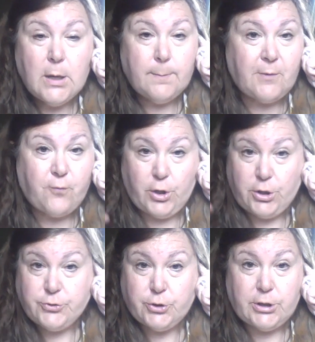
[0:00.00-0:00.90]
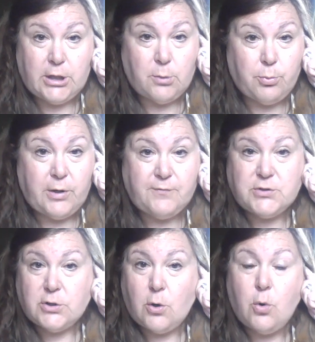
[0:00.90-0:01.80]
Before you turn in a brief
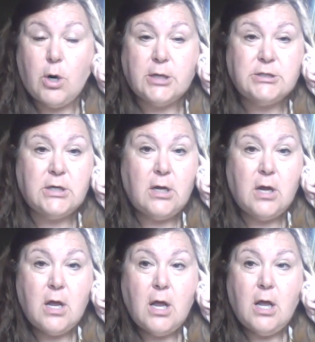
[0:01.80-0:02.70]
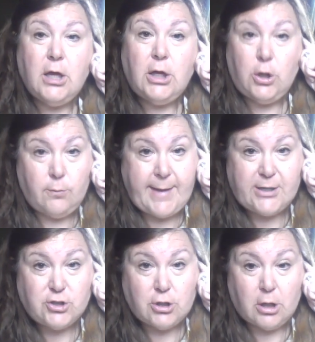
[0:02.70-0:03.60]
to the court, you make
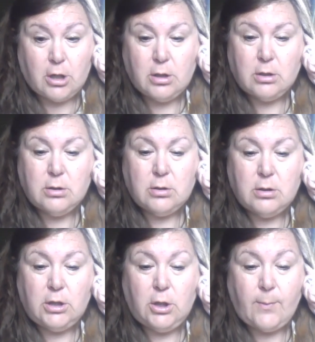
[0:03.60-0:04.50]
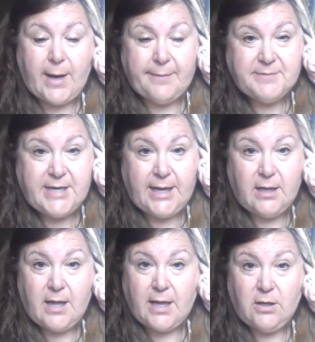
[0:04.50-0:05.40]
sure you update
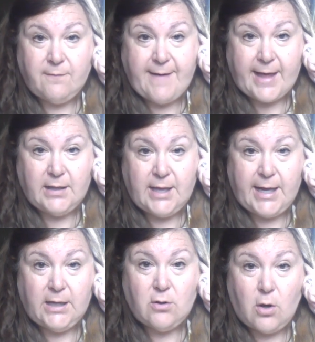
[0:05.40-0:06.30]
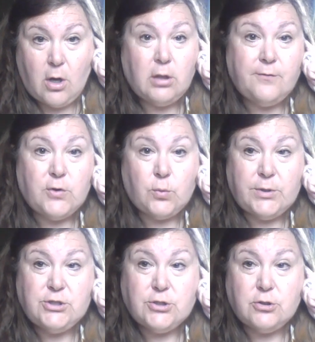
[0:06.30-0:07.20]
and you validate all of your
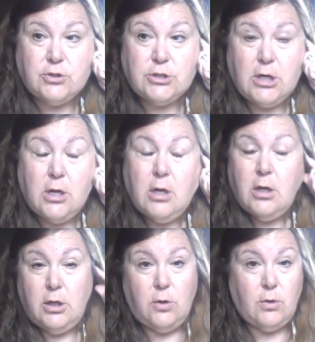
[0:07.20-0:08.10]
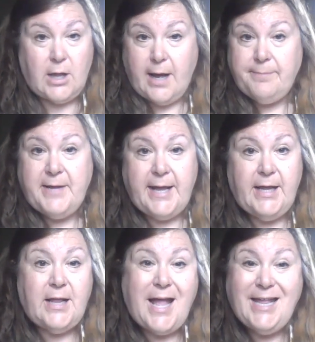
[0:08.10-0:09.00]
research. You could update
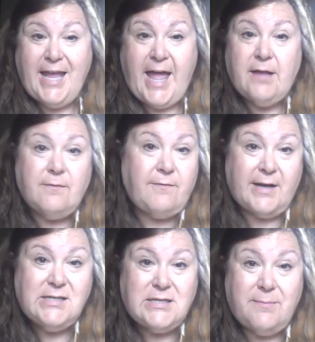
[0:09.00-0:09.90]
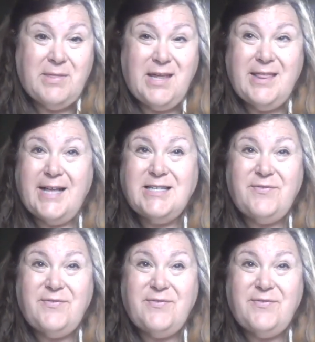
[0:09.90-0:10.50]
it and again find something that's